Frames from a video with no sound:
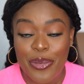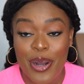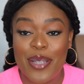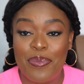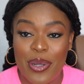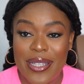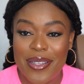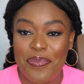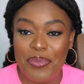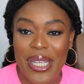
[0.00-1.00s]

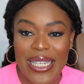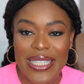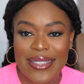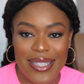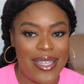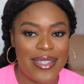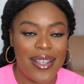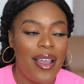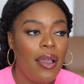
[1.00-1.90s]
responsibilities?